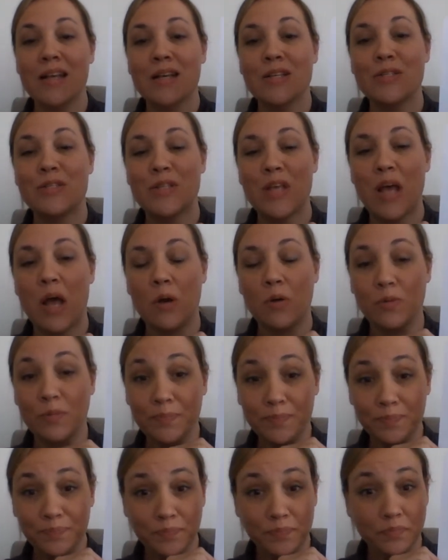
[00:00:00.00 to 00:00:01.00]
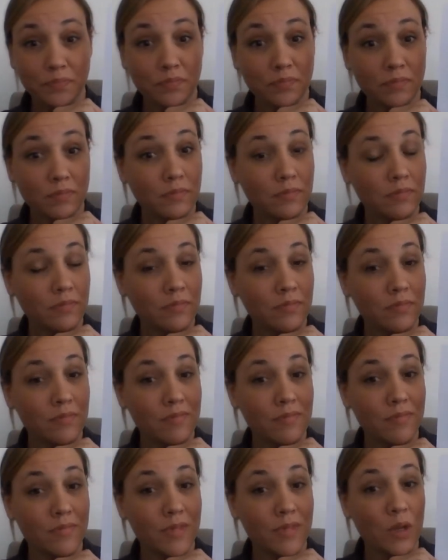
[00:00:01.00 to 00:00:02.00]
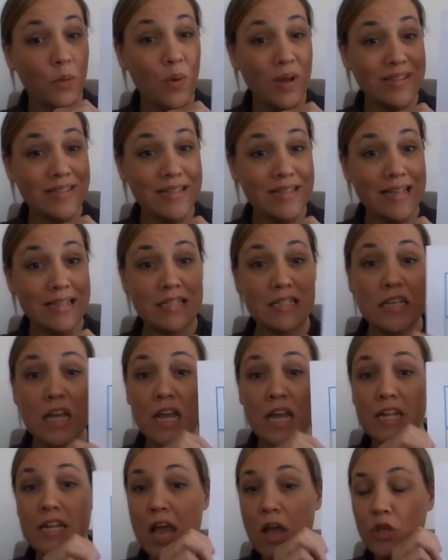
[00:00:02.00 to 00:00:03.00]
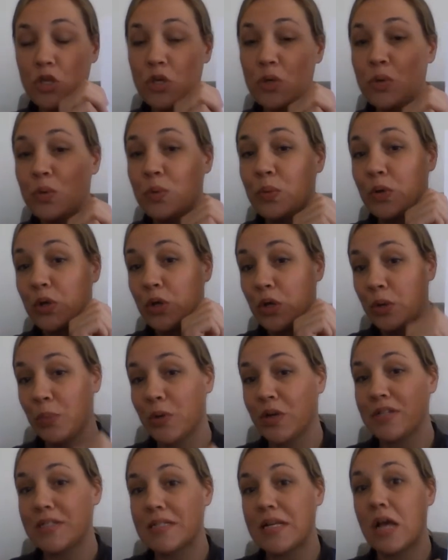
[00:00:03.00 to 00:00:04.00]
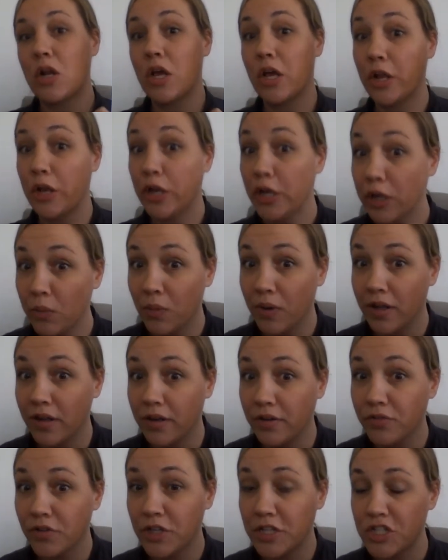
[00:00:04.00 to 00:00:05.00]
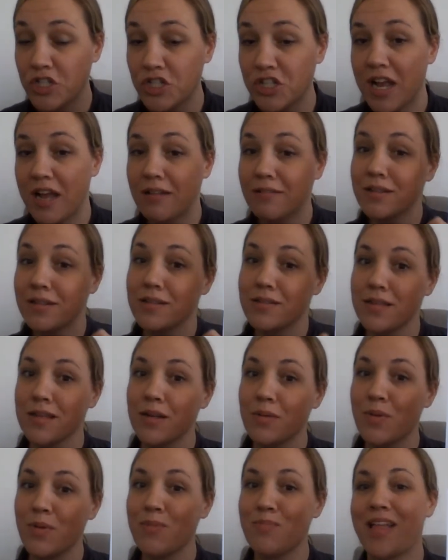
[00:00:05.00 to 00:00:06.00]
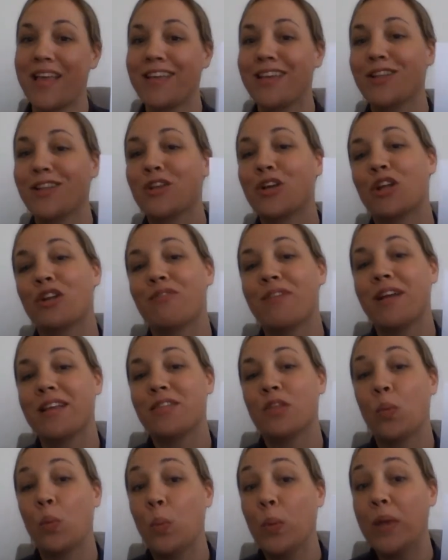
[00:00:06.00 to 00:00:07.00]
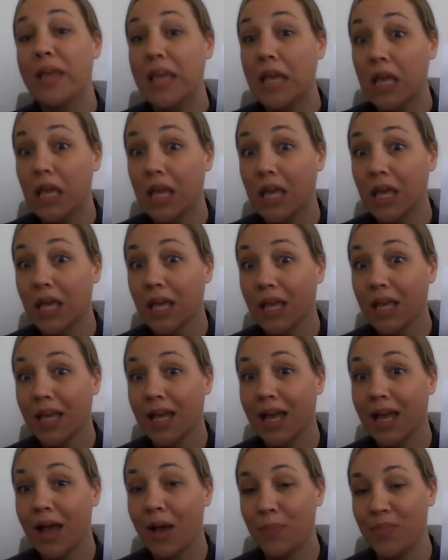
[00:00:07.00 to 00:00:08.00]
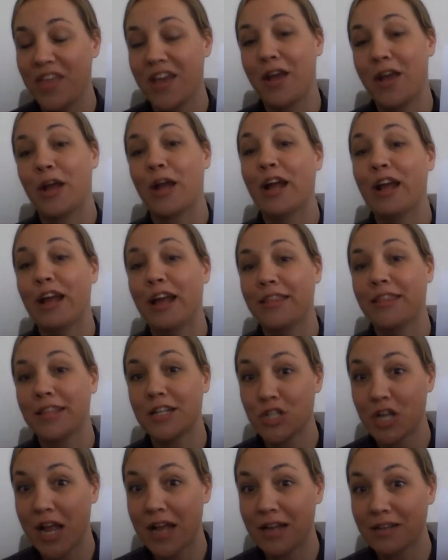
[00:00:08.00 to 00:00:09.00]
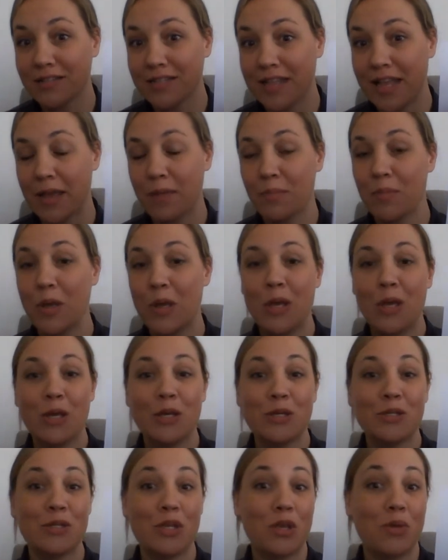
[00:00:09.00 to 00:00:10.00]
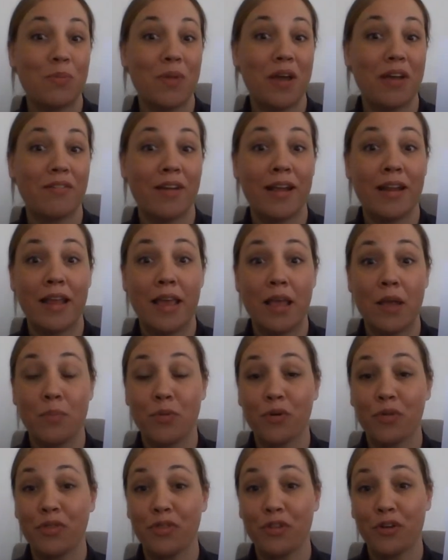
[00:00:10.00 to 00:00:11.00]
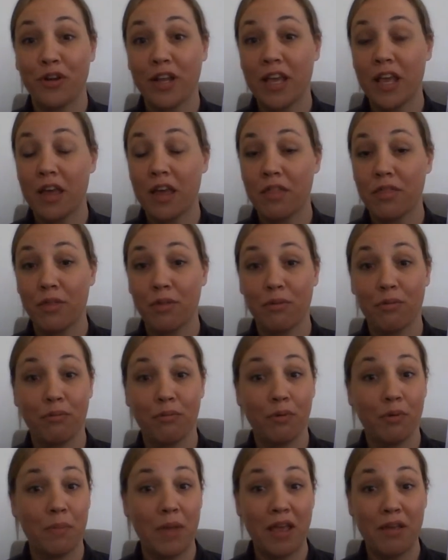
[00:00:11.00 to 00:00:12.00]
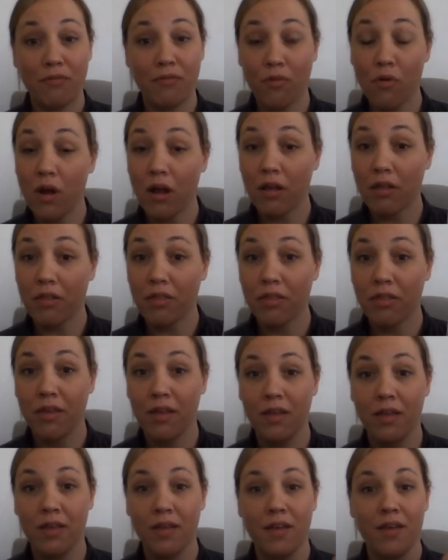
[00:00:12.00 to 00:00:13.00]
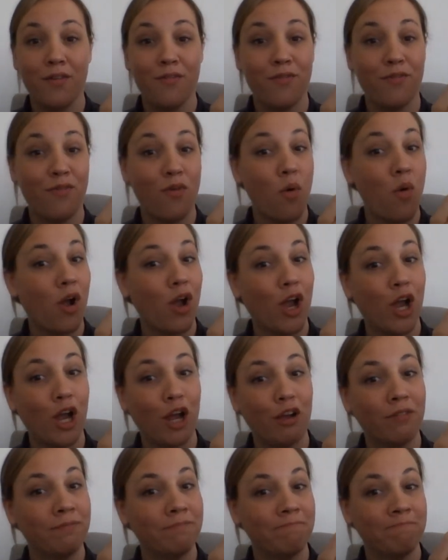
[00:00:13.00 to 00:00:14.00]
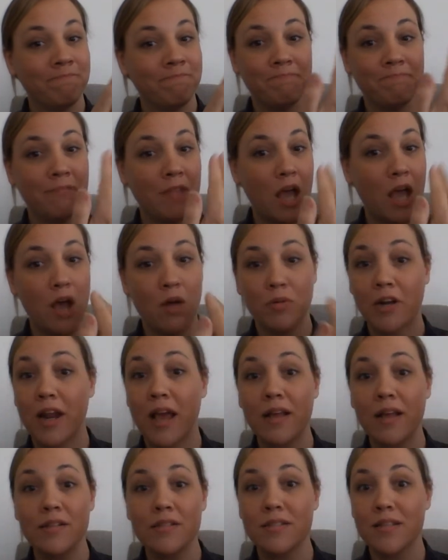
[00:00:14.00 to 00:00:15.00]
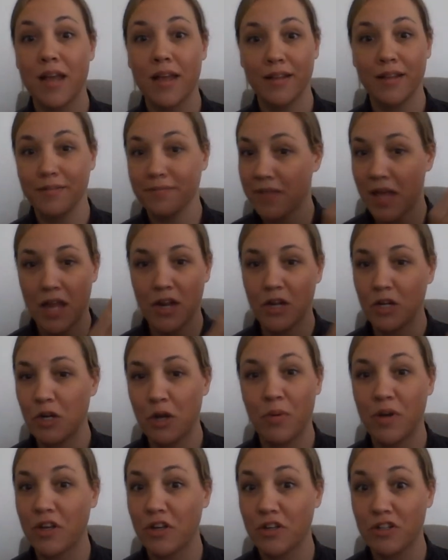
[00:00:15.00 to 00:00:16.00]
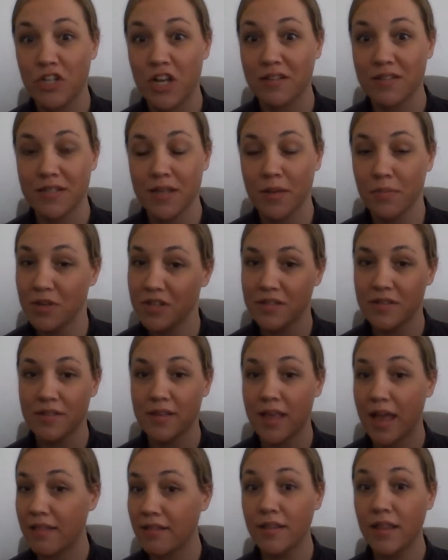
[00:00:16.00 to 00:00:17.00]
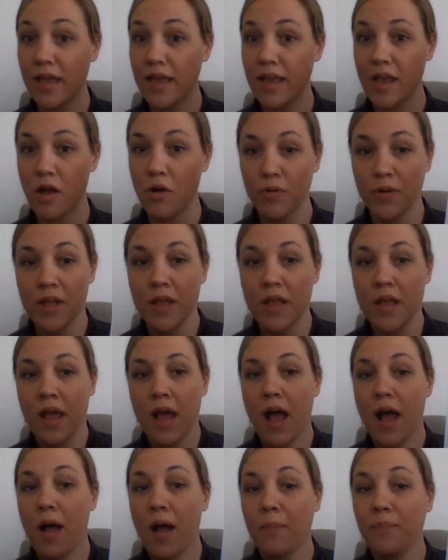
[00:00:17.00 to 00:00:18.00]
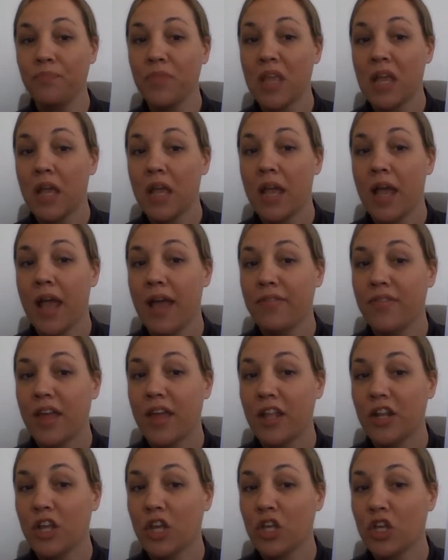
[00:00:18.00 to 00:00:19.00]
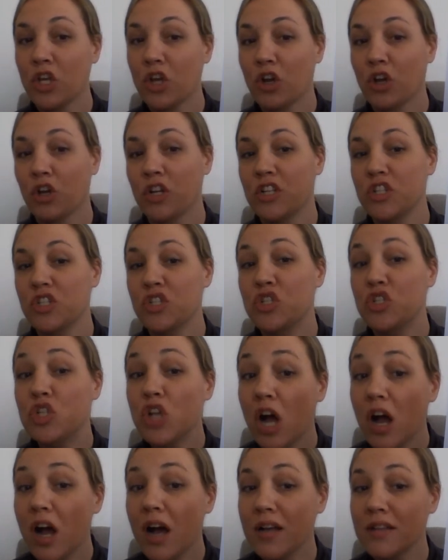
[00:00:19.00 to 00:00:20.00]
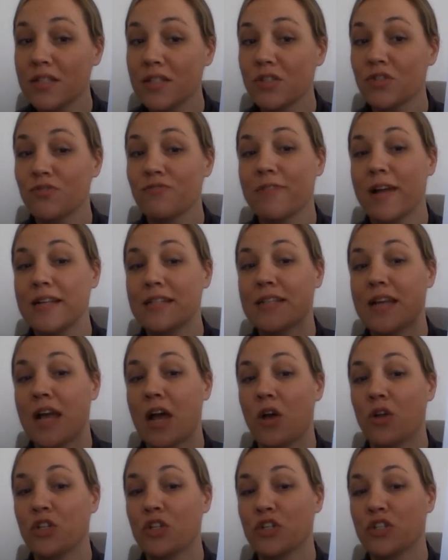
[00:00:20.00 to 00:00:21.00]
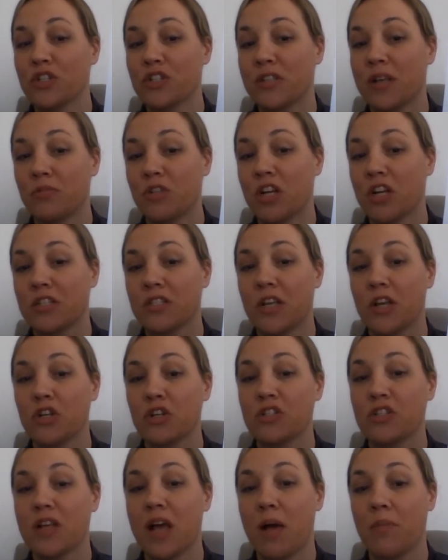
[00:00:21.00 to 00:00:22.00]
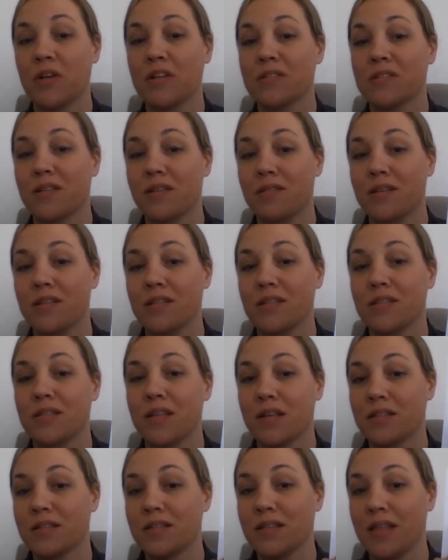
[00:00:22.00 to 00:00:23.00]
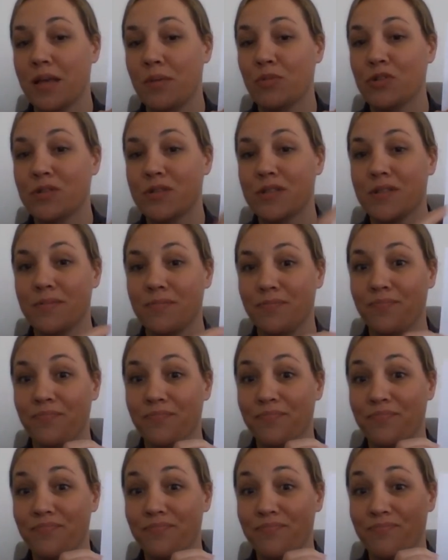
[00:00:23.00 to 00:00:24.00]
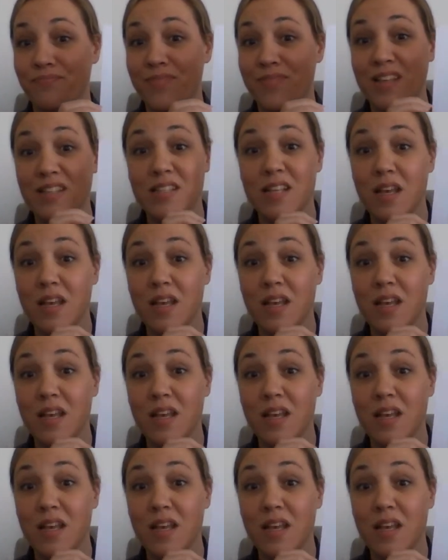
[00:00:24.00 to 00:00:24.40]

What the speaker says: So once that's done, now you're going to print out a new one for each child, and it's going to be blank, and you're going to write the week up there and the child's name. So you might write April 30th through May 4th for Albert Einstein. I don't know what your child's name is. Galileo. And then you're going to just write down your subjects and your topics in these 6 labels. That's